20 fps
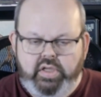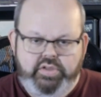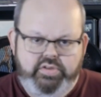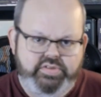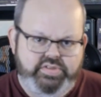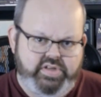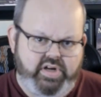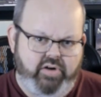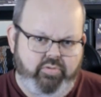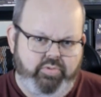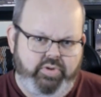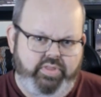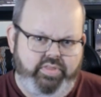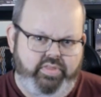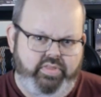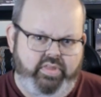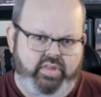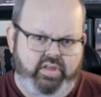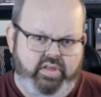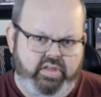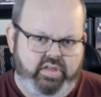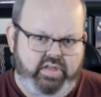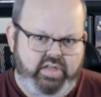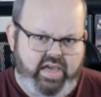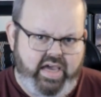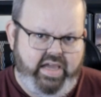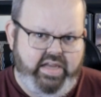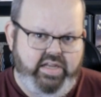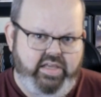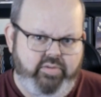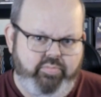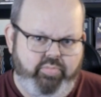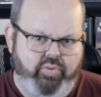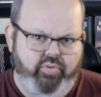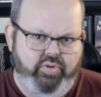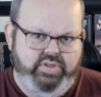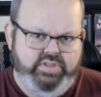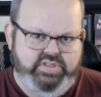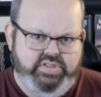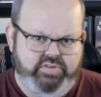You start with 9 hit
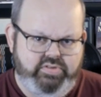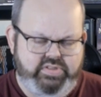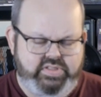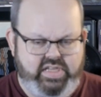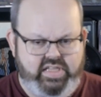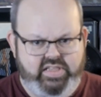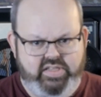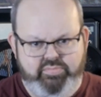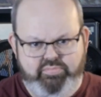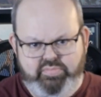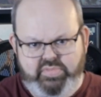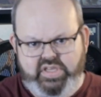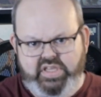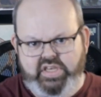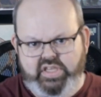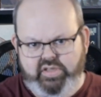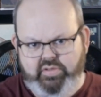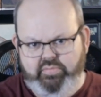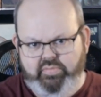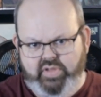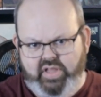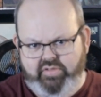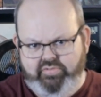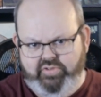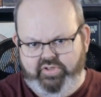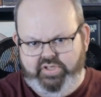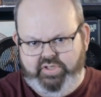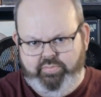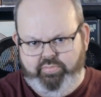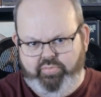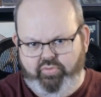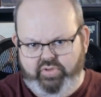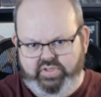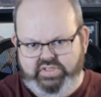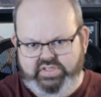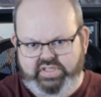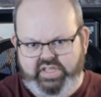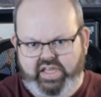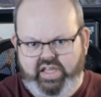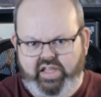points, so it's on the medium level hit
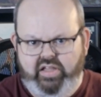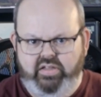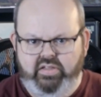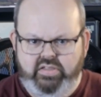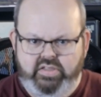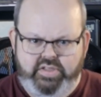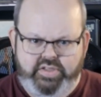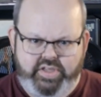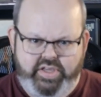point scale.